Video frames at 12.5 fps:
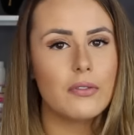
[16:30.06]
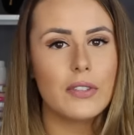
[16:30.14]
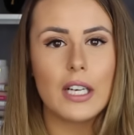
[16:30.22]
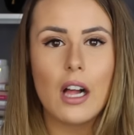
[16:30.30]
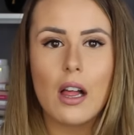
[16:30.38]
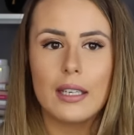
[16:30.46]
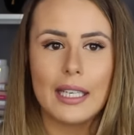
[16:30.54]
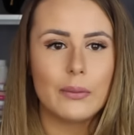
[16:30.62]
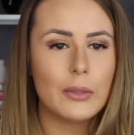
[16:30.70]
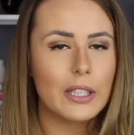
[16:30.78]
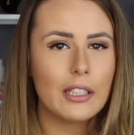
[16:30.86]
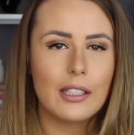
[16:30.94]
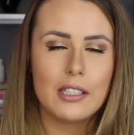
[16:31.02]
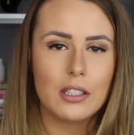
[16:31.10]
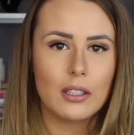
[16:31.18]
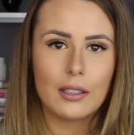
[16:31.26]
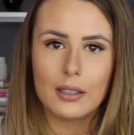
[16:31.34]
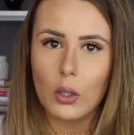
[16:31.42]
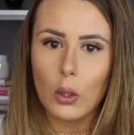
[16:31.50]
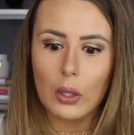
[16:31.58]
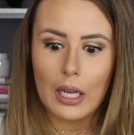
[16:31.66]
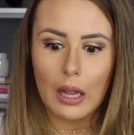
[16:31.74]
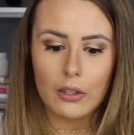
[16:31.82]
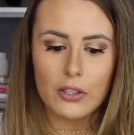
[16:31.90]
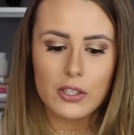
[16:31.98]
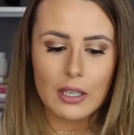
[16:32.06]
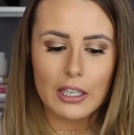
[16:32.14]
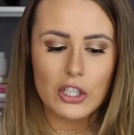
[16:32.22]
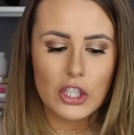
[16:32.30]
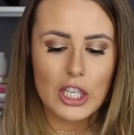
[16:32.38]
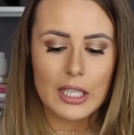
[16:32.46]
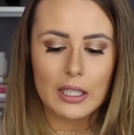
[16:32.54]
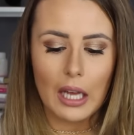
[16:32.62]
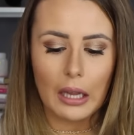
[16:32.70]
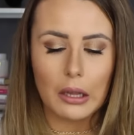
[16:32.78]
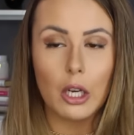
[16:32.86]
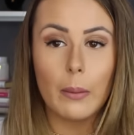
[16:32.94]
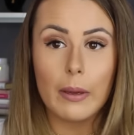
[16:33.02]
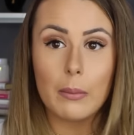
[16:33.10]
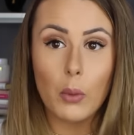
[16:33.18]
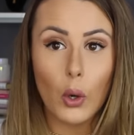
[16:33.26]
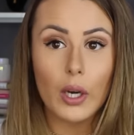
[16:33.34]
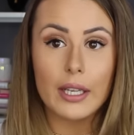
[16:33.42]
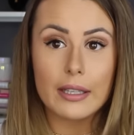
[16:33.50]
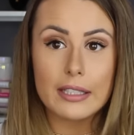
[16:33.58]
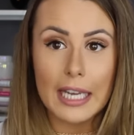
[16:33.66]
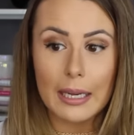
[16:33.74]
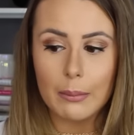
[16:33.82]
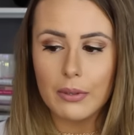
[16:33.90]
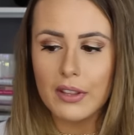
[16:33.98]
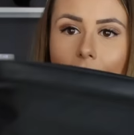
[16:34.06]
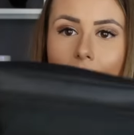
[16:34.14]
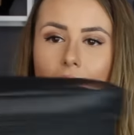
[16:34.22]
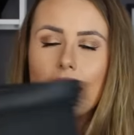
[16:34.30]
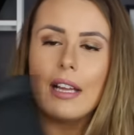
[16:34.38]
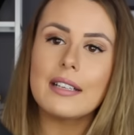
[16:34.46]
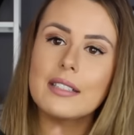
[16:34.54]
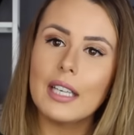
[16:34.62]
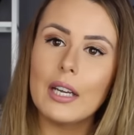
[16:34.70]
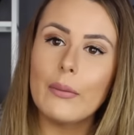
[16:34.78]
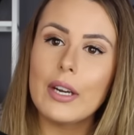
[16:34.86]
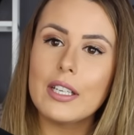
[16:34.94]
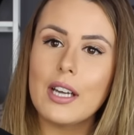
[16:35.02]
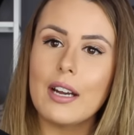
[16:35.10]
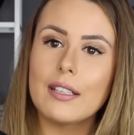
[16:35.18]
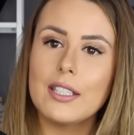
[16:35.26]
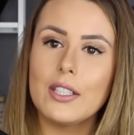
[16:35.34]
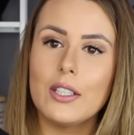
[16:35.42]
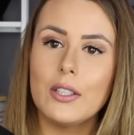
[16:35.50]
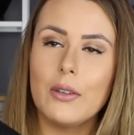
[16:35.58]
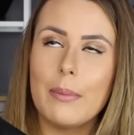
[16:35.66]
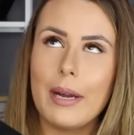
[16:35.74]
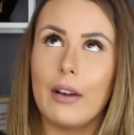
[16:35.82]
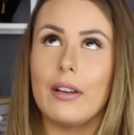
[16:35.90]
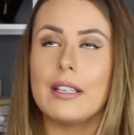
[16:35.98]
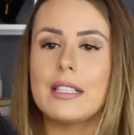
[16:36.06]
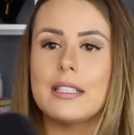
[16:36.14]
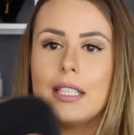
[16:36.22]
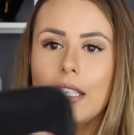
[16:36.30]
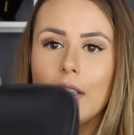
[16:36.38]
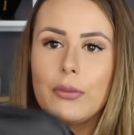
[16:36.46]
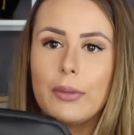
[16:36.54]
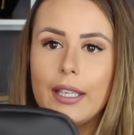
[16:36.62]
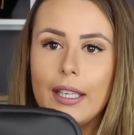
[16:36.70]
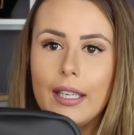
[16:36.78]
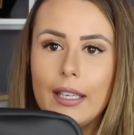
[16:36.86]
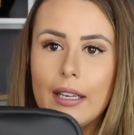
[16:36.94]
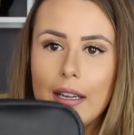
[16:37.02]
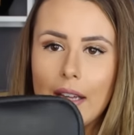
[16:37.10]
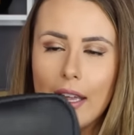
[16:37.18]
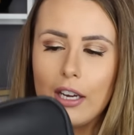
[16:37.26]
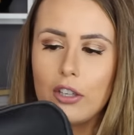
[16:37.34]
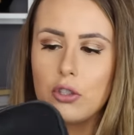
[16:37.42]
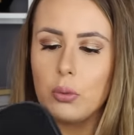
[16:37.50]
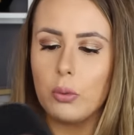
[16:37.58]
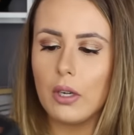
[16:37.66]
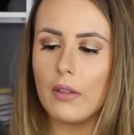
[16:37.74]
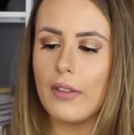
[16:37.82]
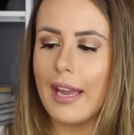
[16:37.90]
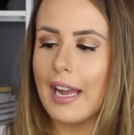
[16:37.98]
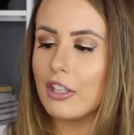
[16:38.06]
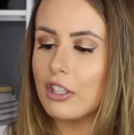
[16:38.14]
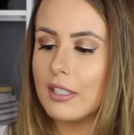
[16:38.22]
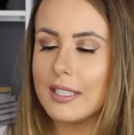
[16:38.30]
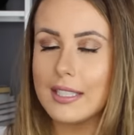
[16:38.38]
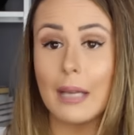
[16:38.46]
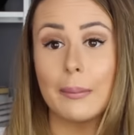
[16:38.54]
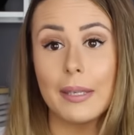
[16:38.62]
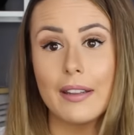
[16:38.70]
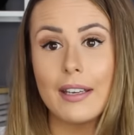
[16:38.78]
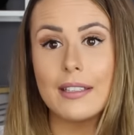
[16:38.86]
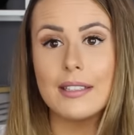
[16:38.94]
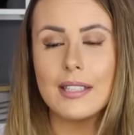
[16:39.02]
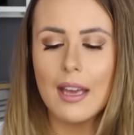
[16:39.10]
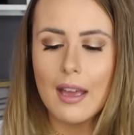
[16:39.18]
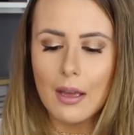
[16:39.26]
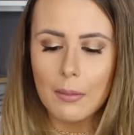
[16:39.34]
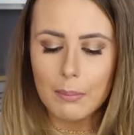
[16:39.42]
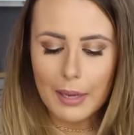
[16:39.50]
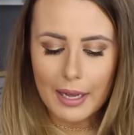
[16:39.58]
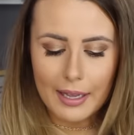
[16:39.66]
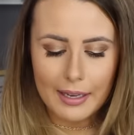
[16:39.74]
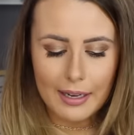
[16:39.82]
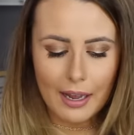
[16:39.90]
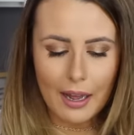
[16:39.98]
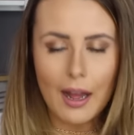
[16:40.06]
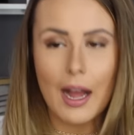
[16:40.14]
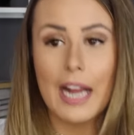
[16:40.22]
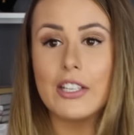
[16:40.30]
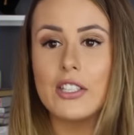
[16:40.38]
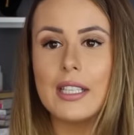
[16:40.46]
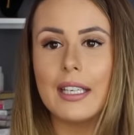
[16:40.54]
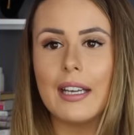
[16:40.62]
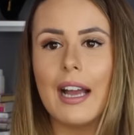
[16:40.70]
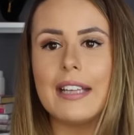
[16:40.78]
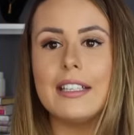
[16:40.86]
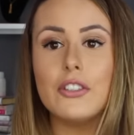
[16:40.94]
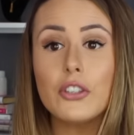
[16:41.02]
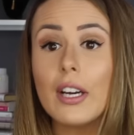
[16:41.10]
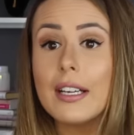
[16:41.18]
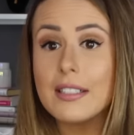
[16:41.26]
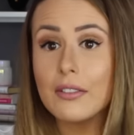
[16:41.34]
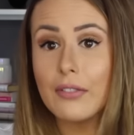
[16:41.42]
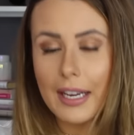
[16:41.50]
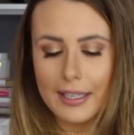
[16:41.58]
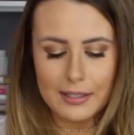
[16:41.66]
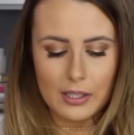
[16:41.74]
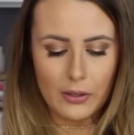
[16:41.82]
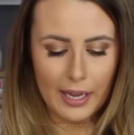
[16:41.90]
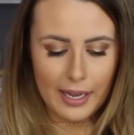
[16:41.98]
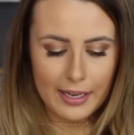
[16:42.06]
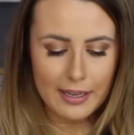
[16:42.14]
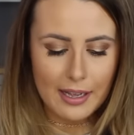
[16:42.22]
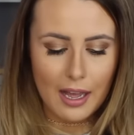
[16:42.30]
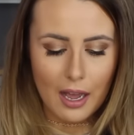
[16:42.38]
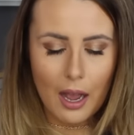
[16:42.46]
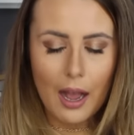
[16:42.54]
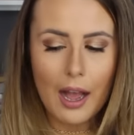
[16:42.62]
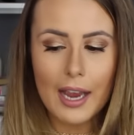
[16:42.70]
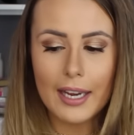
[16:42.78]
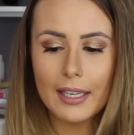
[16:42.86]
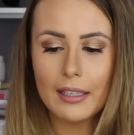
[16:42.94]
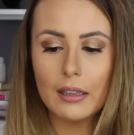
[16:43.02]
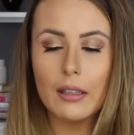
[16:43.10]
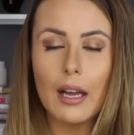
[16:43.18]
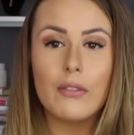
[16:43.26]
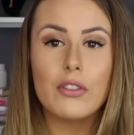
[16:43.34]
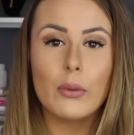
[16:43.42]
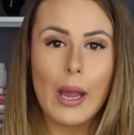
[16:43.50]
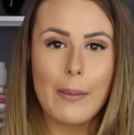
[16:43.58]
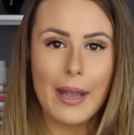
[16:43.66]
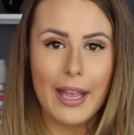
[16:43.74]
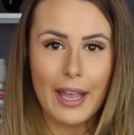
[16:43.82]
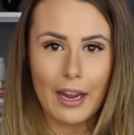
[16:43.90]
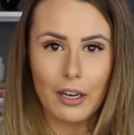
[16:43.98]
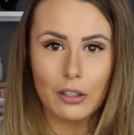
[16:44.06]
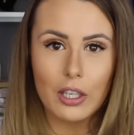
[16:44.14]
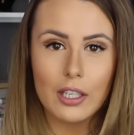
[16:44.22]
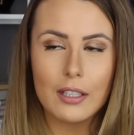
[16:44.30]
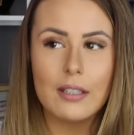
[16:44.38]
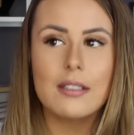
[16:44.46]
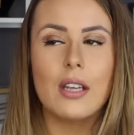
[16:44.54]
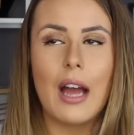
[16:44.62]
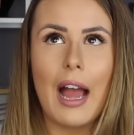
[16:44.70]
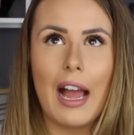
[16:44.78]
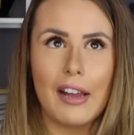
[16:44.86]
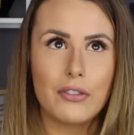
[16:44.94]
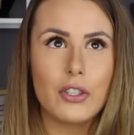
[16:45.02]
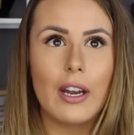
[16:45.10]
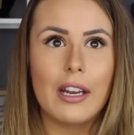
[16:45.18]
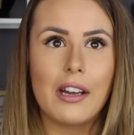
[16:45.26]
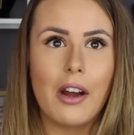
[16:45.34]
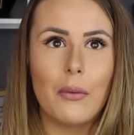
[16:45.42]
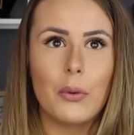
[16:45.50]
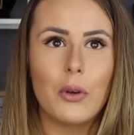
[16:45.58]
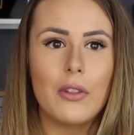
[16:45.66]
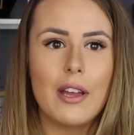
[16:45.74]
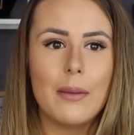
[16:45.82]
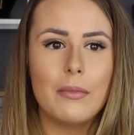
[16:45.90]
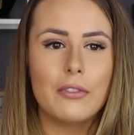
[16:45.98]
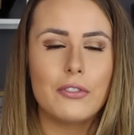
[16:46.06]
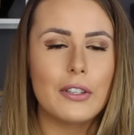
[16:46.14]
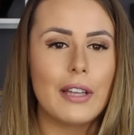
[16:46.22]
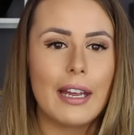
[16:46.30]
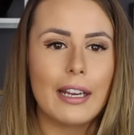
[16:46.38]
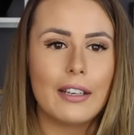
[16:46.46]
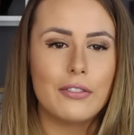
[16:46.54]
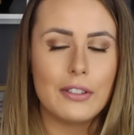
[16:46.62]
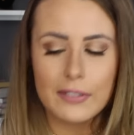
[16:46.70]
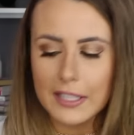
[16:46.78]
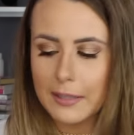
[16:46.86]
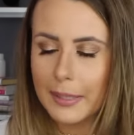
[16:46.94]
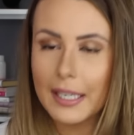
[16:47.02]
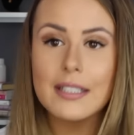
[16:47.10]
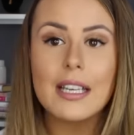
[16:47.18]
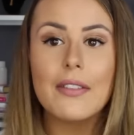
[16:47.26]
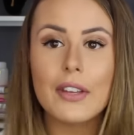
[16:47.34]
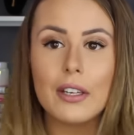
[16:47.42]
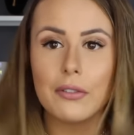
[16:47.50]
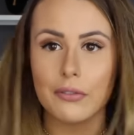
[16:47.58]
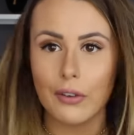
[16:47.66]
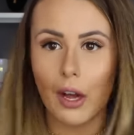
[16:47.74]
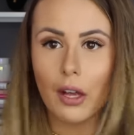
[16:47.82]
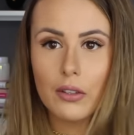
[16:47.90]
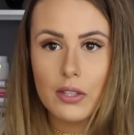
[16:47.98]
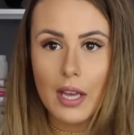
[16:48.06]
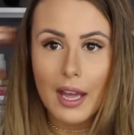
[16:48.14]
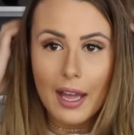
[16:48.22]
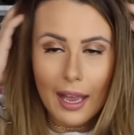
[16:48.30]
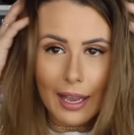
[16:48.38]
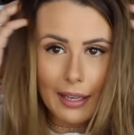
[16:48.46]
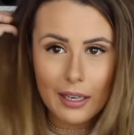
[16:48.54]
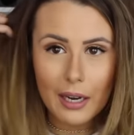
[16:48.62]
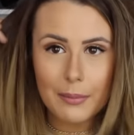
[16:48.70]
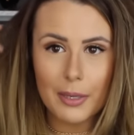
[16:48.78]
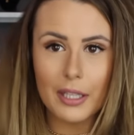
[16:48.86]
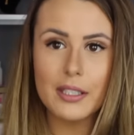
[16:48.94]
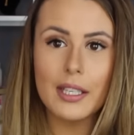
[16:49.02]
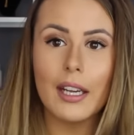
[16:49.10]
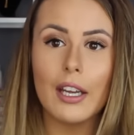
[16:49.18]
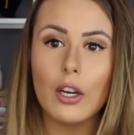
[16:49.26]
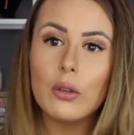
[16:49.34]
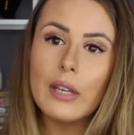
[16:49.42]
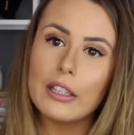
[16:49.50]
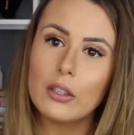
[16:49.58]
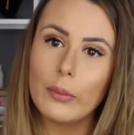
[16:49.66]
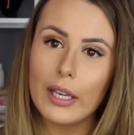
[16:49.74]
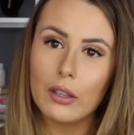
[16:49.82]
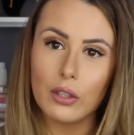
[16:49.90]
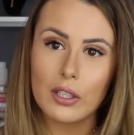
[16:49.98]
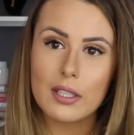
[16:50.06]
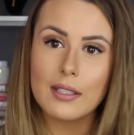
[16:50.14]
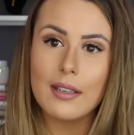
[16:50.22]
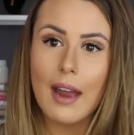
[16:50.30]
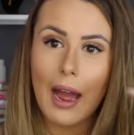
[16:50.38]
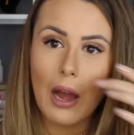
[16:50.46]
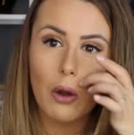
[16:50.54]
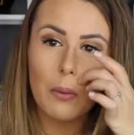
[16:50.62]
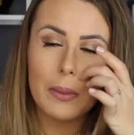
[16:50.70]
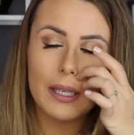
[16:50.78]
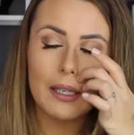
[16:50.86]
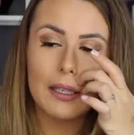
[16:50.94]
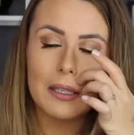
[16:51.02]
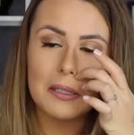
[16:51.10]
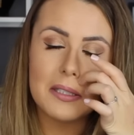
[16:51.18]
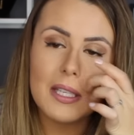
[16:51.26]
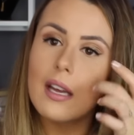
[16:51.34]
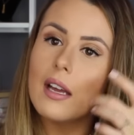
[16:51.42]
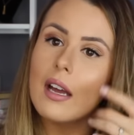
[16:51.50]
they feel, and I really need to look at the whole color selection a little bit more in depth. And the last thing I want to talk to you about is a T3 hair tool. They actually sent me this, but I just like, I need your guys' advice, okay? I love the way my hair looks after I hot roll them for like 15 minutes and then it falls. And I'm not saying I don't like the way it looks now because